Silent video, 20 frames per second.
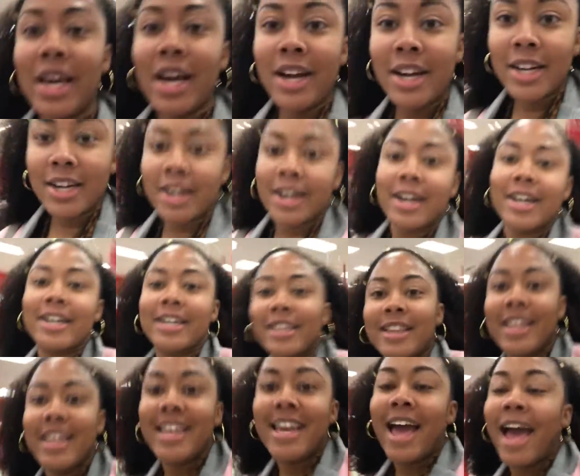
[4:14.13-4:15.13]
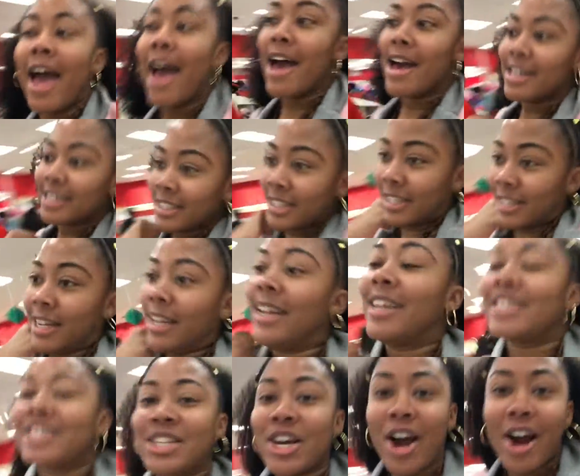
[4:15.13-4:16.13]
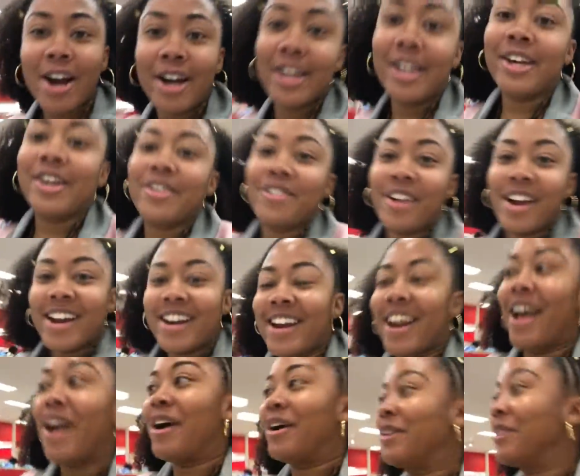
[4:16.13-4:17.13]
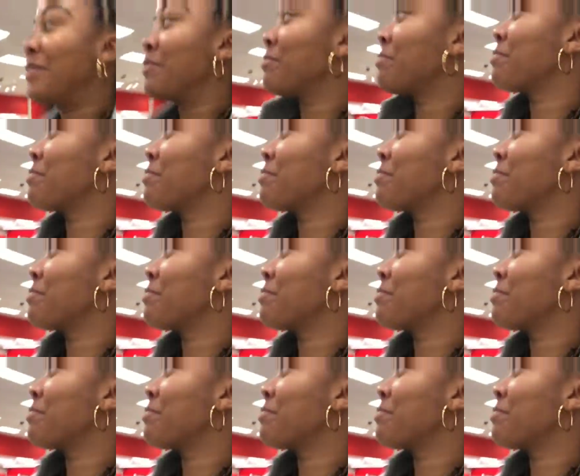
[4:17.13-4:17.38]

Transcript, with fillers: are currently at Target right now,